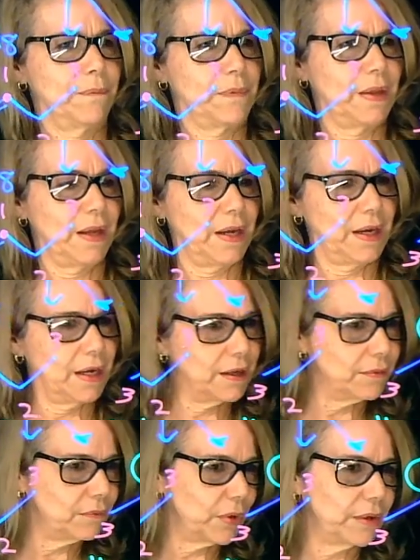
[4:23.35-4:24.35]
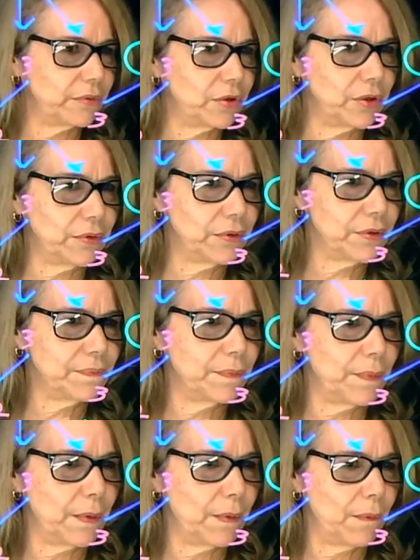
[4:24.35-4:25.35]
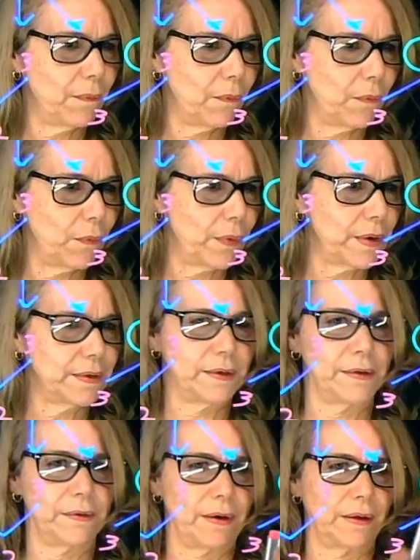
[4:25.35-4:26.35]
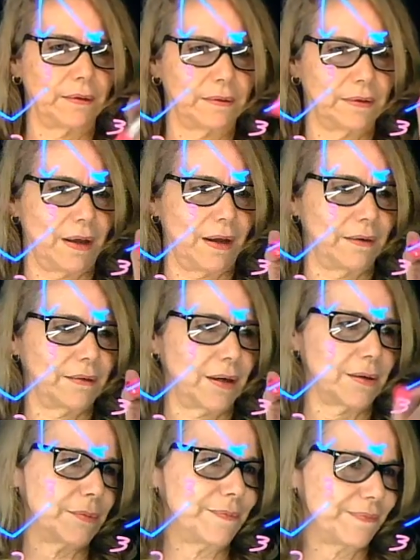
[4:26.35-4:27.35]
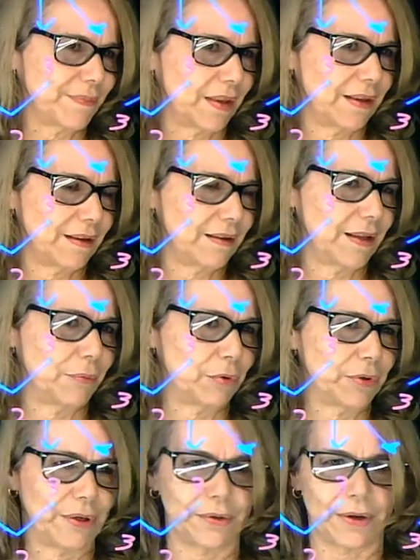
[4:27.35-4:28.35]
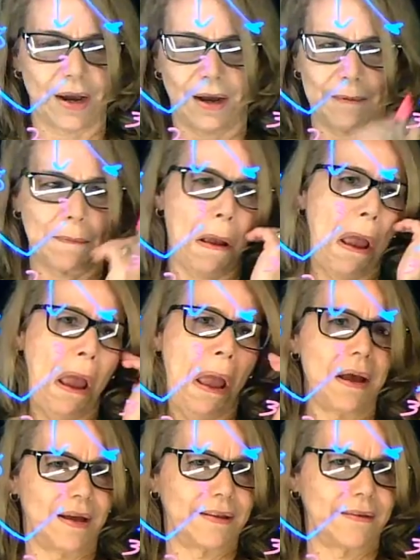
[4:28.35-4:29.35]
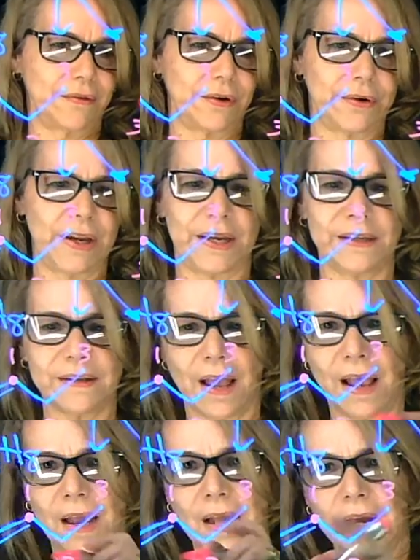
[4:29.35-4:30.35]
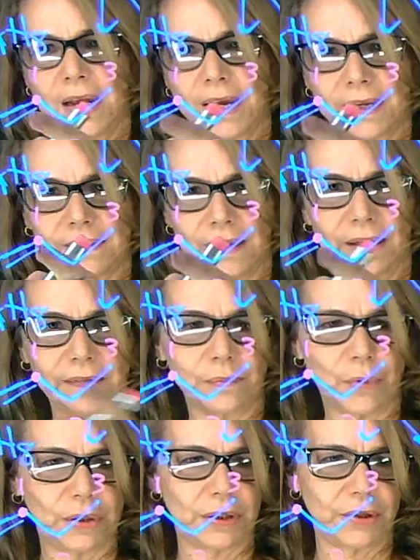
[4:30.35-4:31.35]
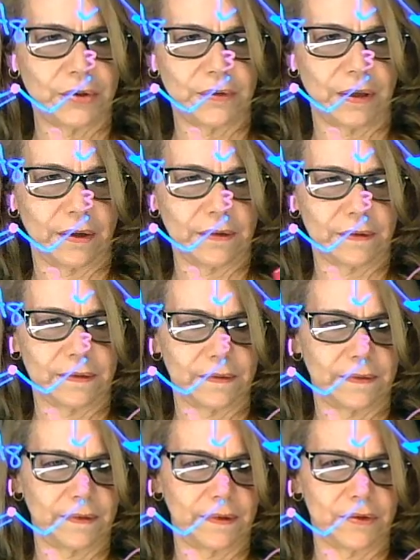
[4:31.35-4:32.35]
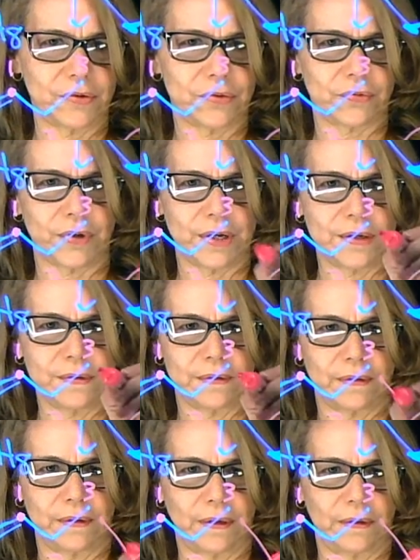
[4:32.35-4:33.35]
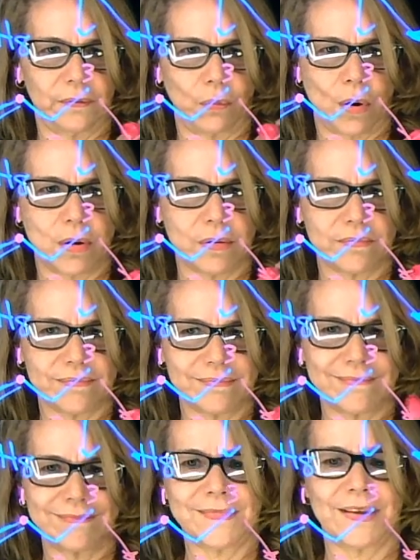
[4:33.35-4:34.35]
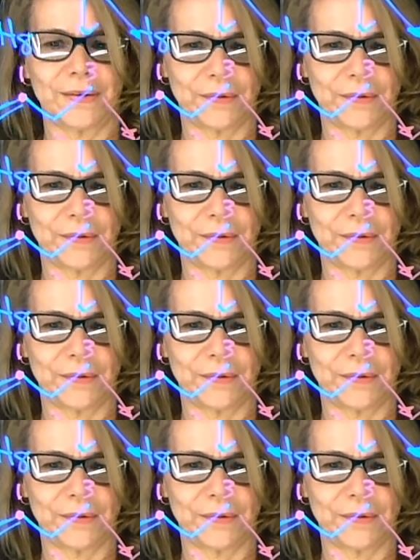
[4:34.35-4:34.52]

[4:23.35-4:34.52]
And we have another one here, the carbon label here at the very end. In this molecule, that's a CH3, this one here.